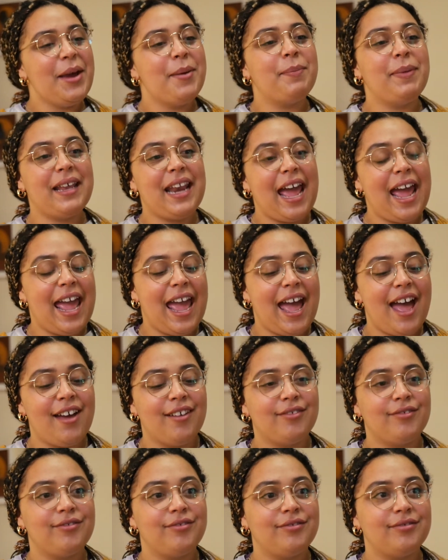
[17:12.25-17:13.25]
but
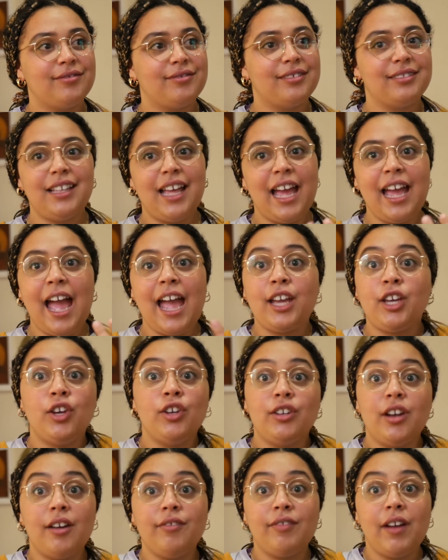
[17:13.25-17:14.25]
I
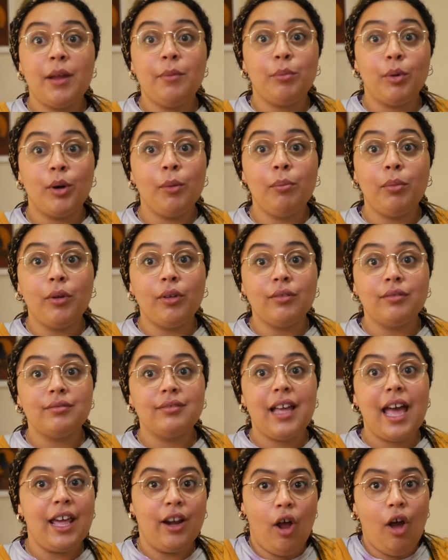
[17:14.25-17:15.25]
could not find purple
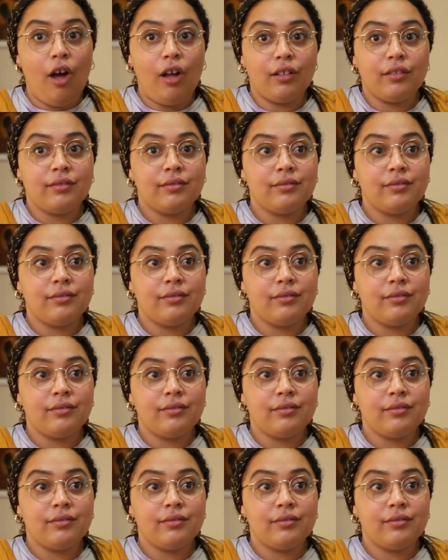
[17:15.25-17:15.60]
at all.